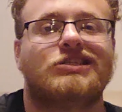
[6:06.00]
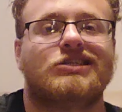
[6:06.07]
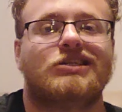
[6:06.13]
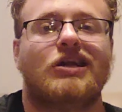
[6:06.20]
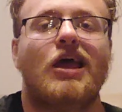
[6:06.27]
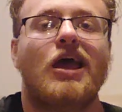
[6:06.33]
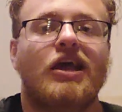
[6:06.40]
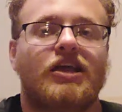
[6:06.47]

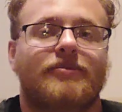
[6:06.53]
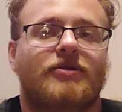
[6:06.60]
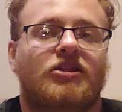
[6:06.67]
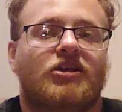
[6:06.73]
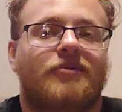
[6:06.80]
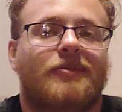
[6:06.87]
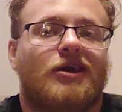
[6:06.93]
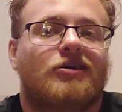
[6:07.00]
scene.
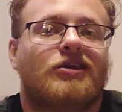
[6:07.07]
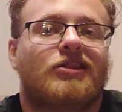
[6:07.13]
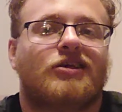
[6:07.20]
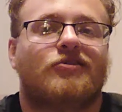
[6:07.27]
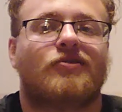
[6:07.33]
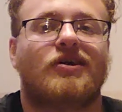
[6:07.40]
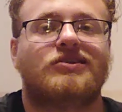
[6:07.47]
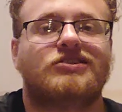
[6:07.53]
Chameleon, command, killing
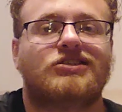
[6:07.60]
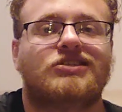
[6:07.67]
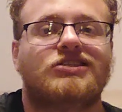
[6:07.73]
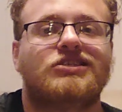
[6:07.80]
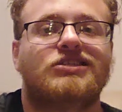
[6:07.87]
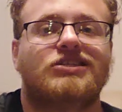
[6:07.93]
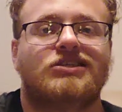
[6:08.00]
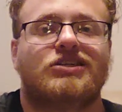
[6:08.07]
crowd, such a
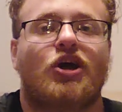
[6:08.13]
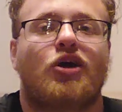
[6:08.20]
scene.